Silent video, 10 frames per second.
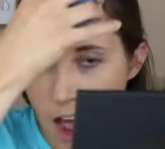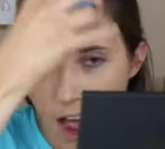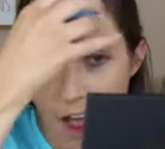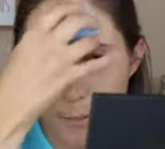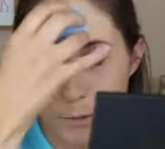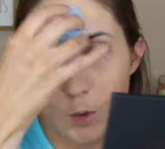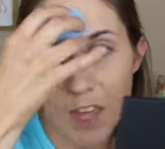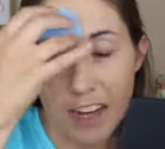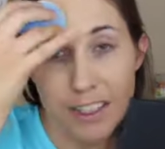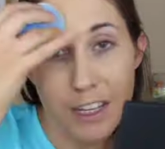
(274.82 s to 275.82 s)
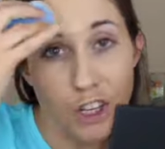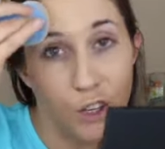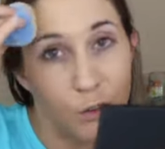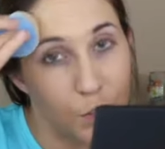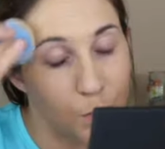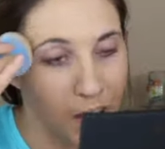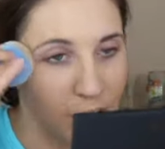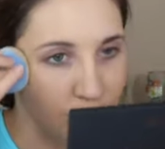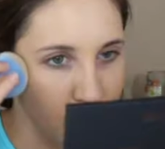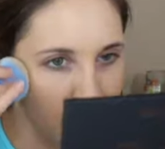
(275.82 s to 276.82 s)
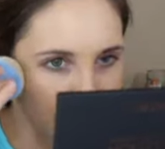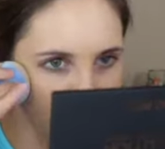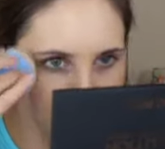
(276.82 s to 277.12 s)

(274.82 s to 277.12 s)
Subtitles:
So that's a huge plus for me.